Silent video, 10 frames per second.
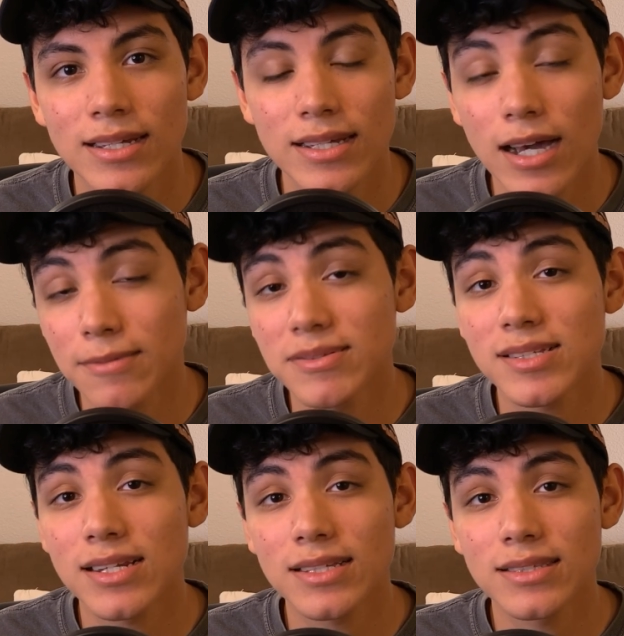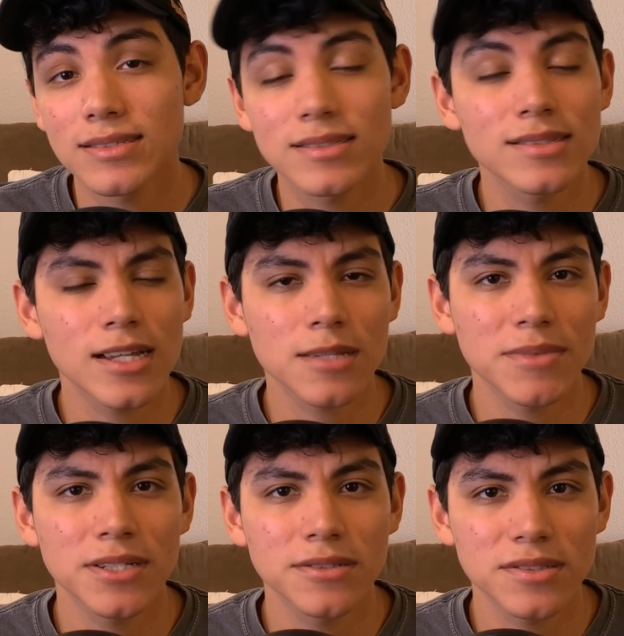Obviously, this is
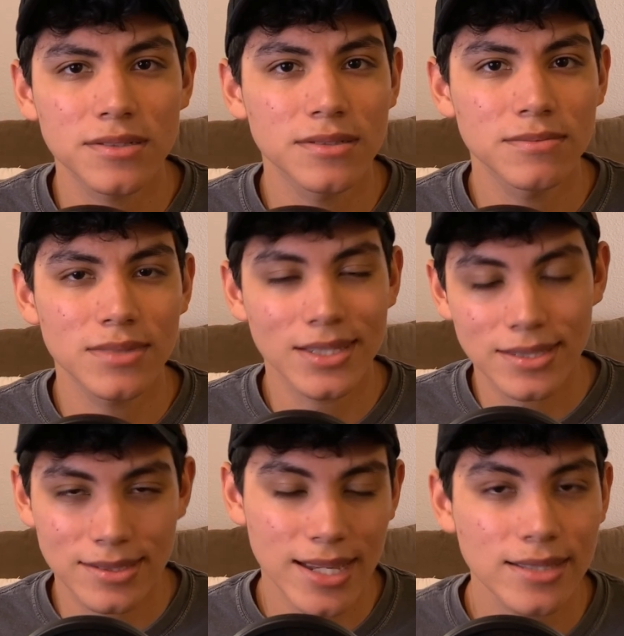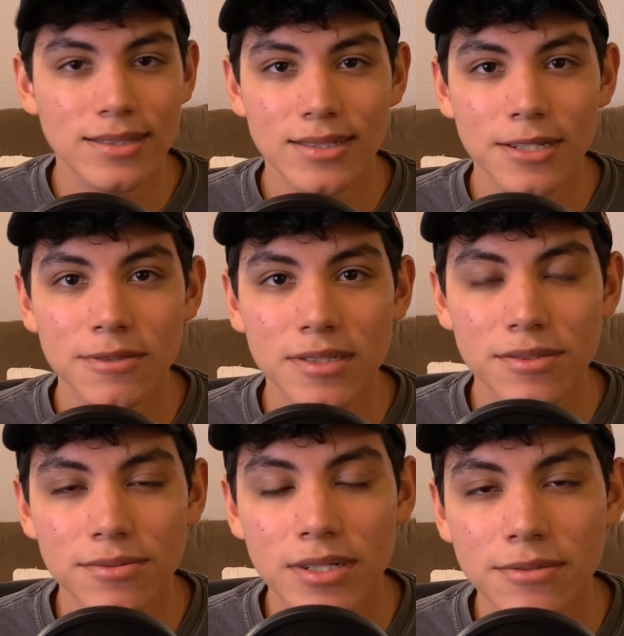documentary, so nothing's acted,
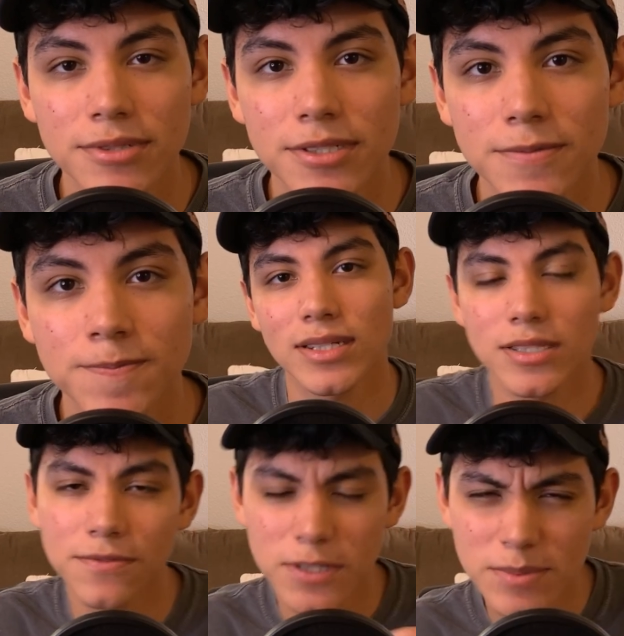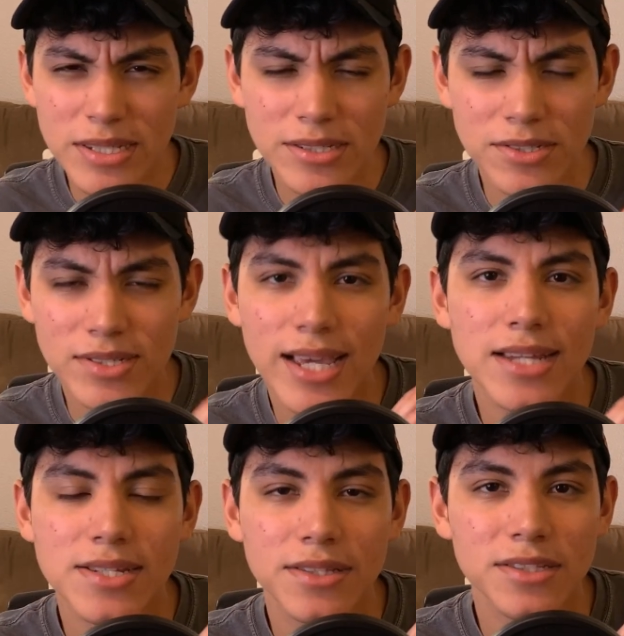everything's really real. And the filmmakers
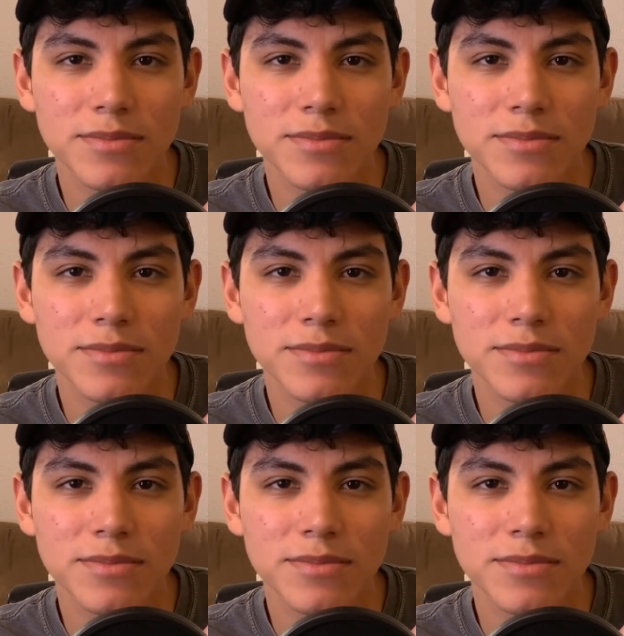catching this